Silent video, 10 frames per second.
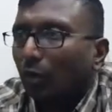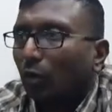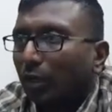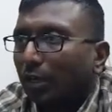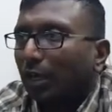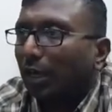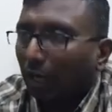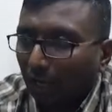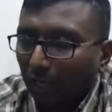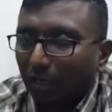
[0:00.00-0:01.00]
okay na
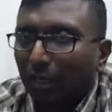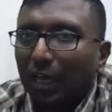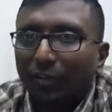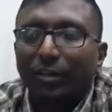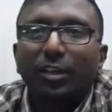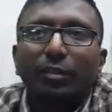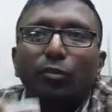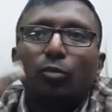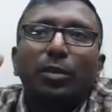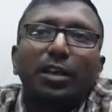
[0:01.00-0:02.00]
or i will give
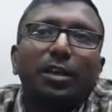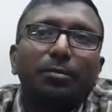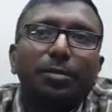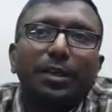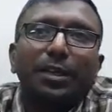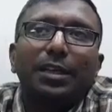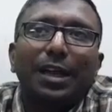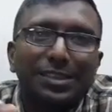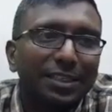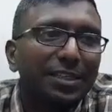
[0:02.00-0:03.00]
you my company
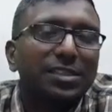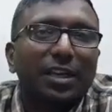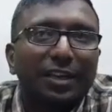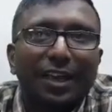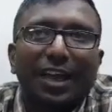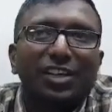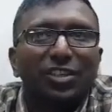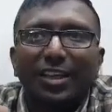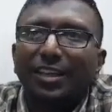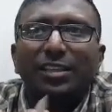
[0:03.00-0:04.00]
assets or cash
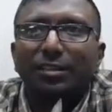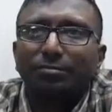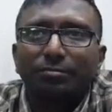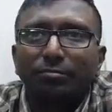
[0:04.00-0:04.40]
anything